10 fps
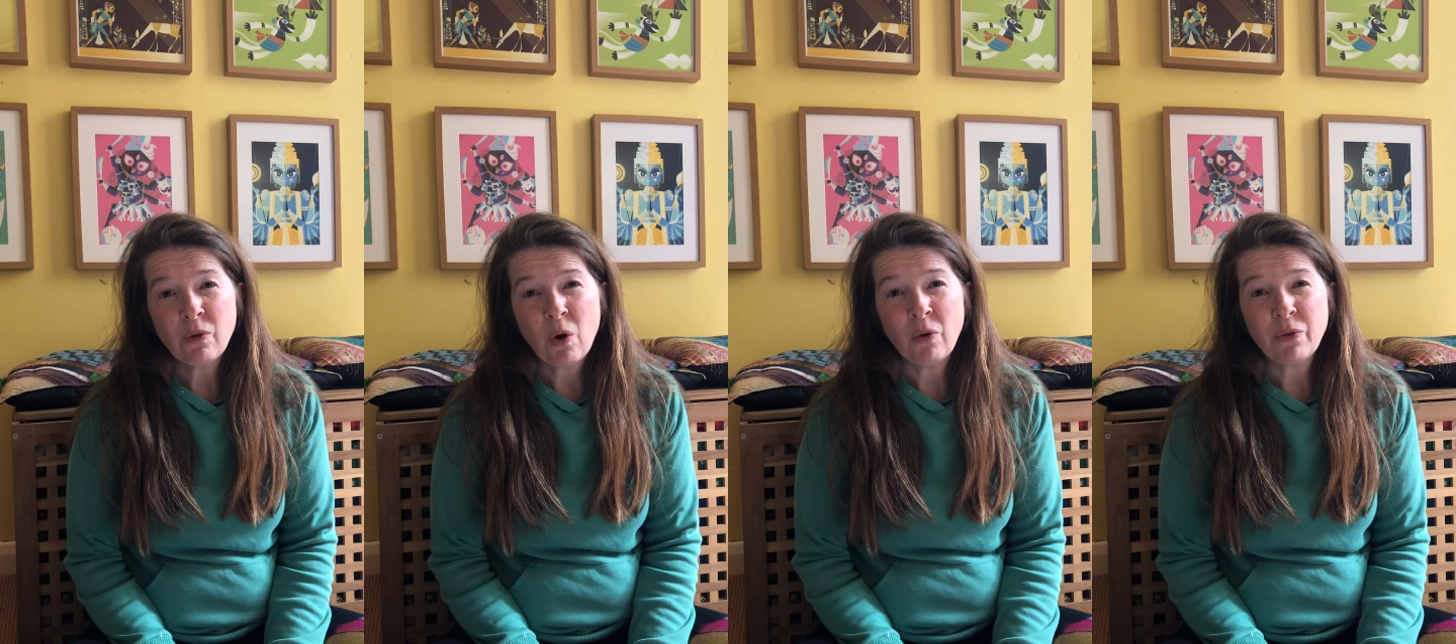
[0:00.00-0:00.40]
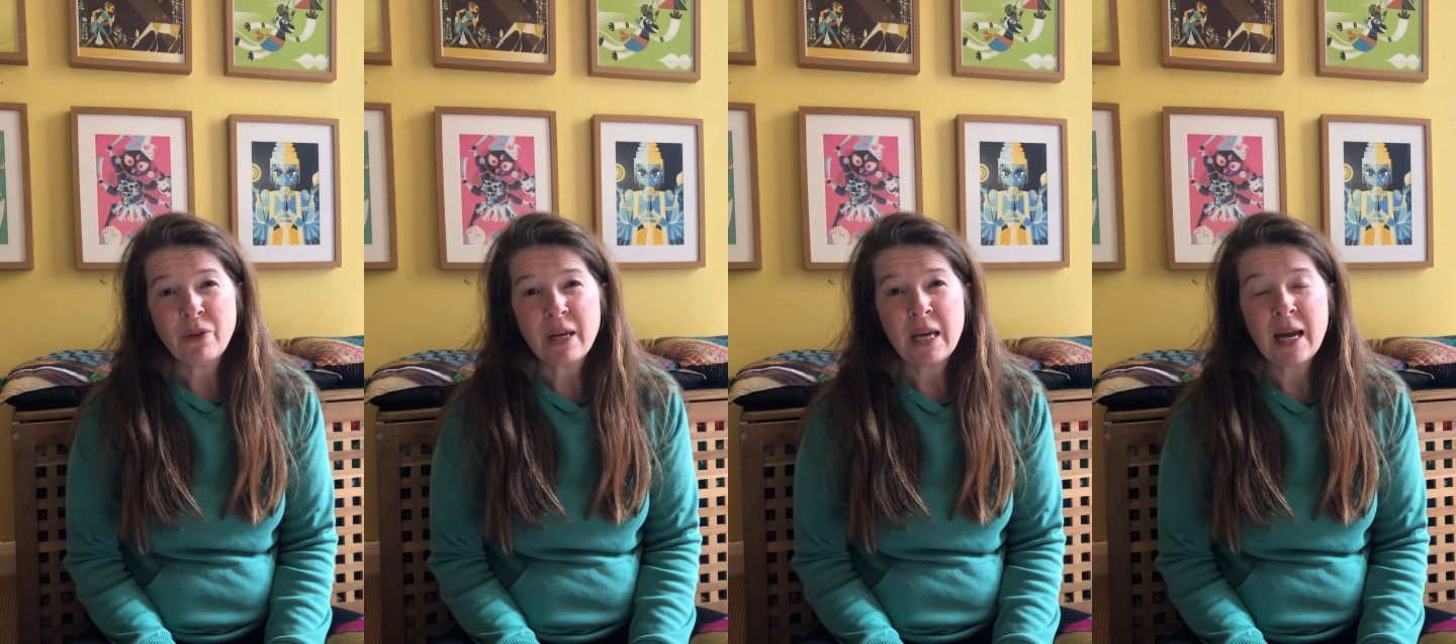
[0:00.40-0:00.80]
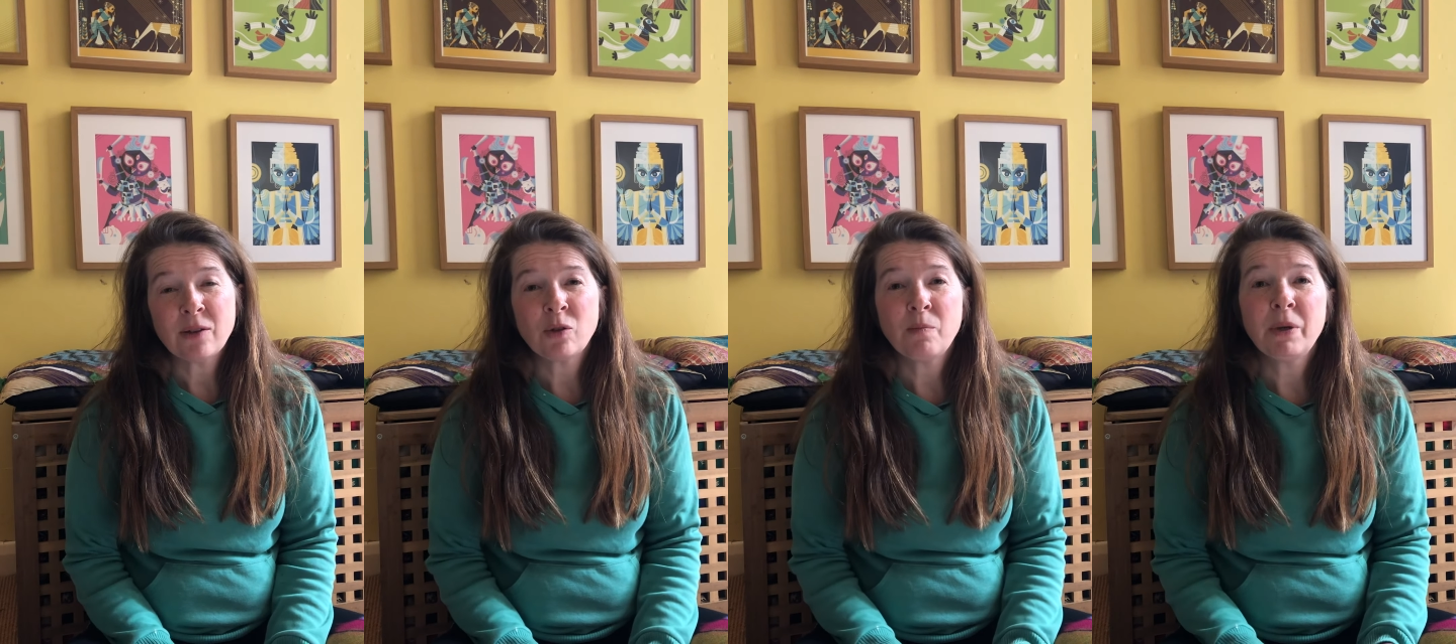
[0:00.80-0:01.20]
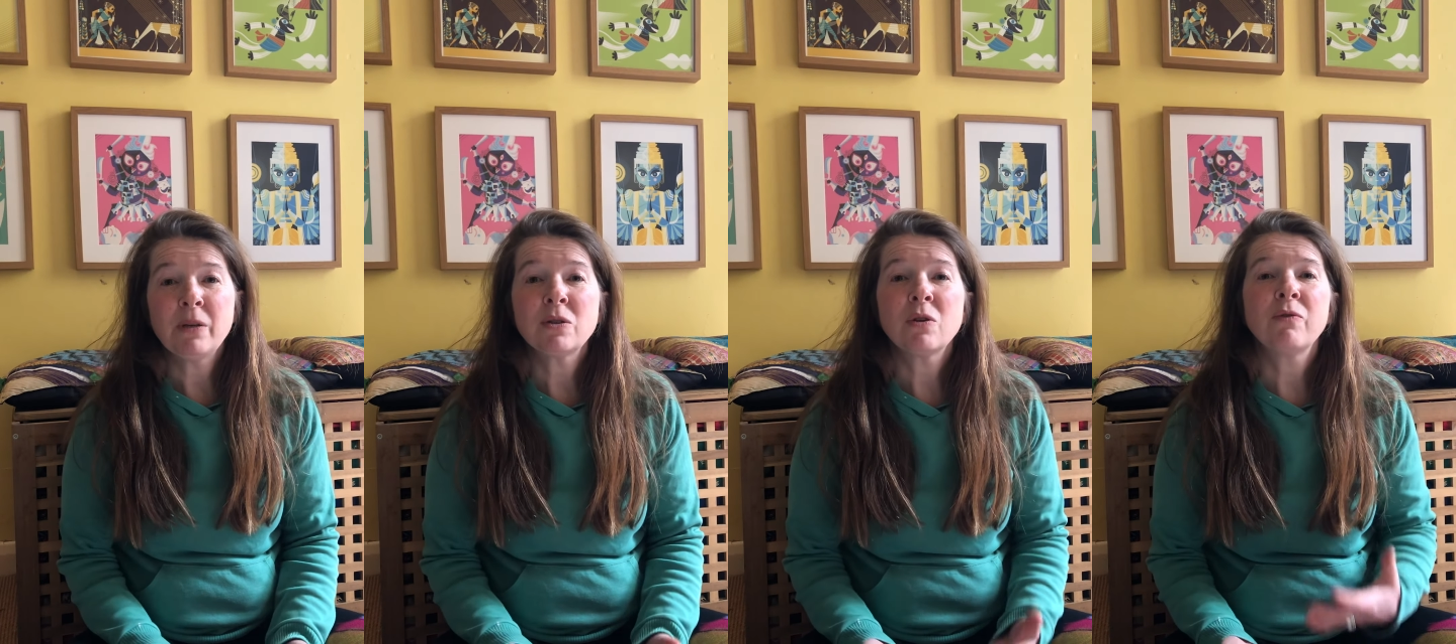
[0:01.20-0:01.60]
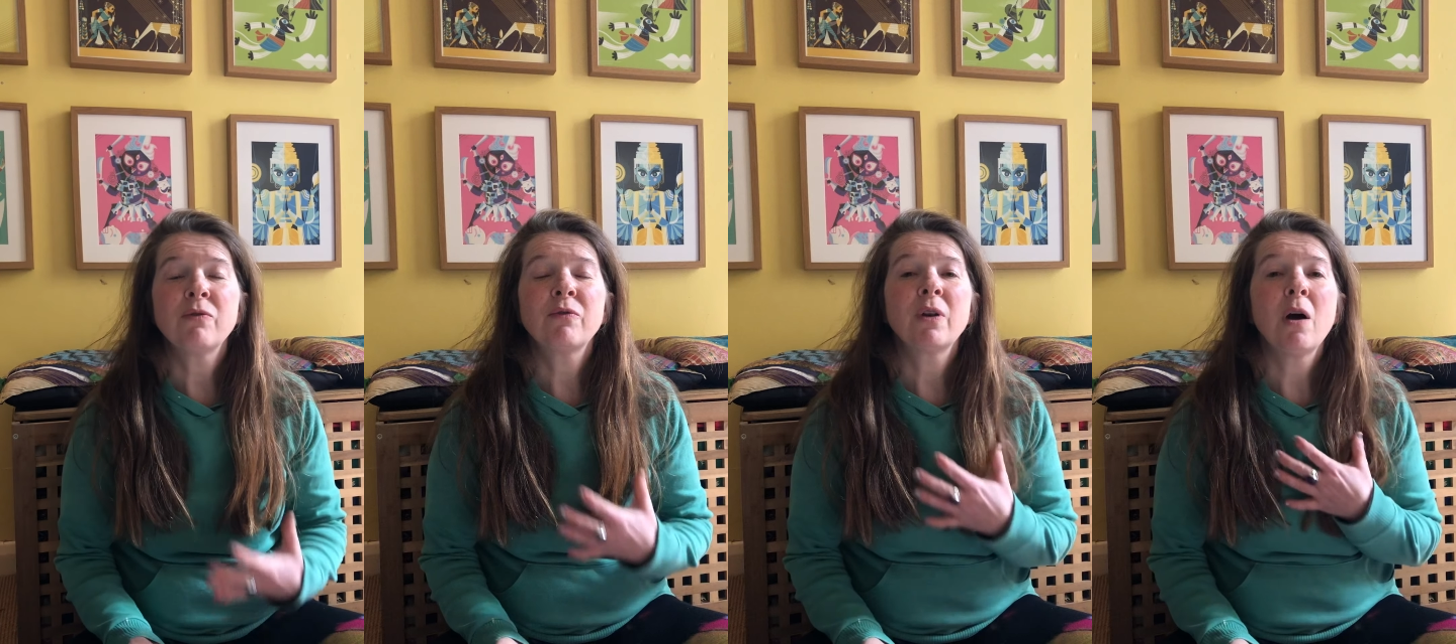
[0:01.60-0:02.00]
got the attributes of
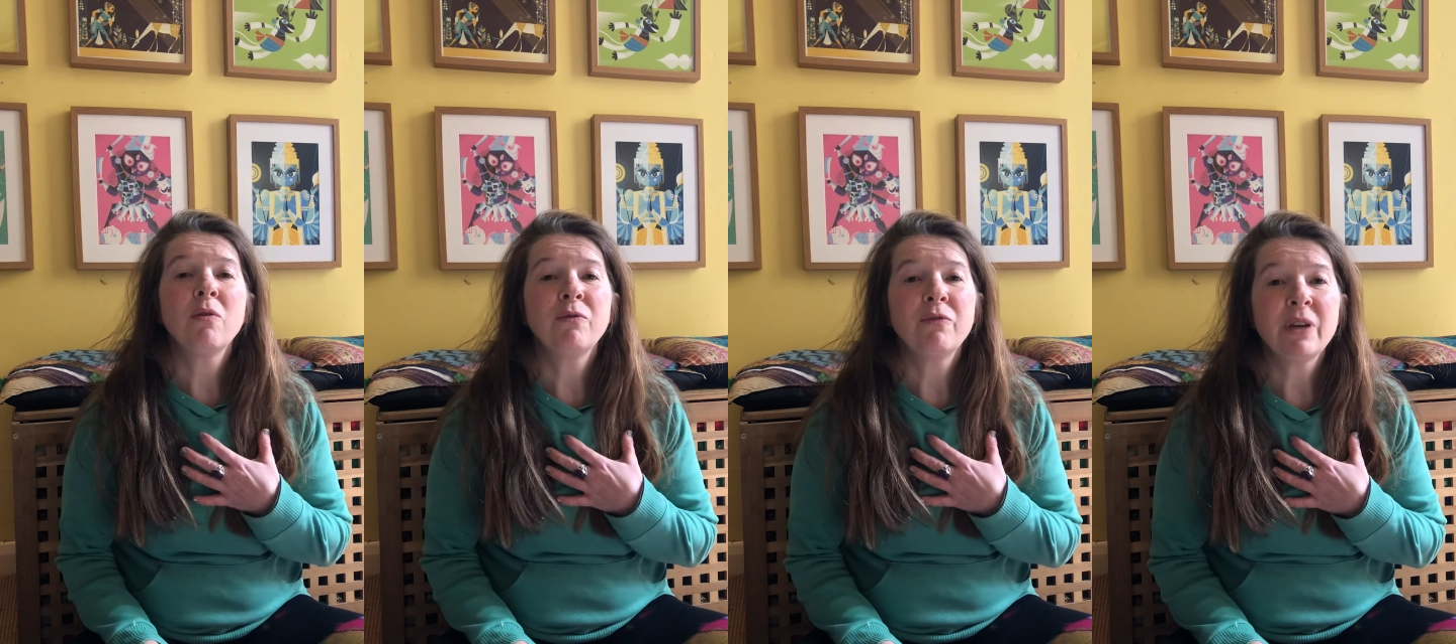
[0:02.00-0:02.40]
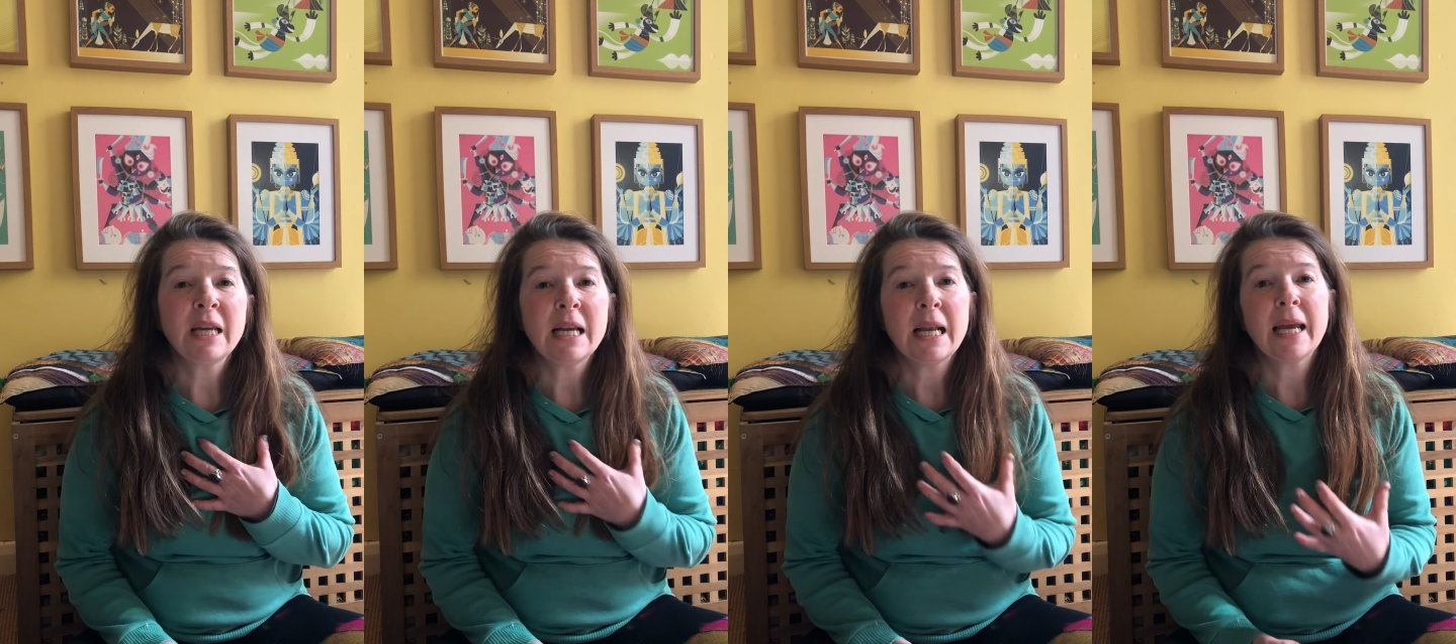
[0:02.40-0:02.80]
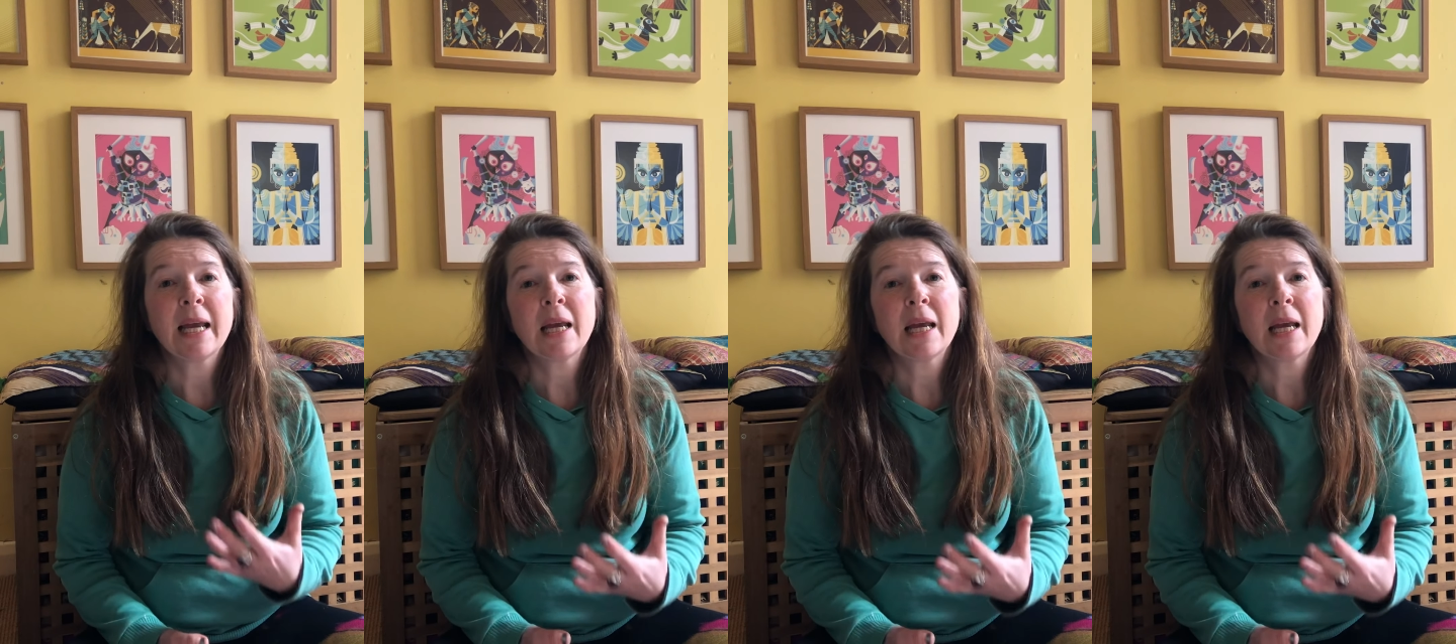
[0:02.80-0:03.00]
flow of feeling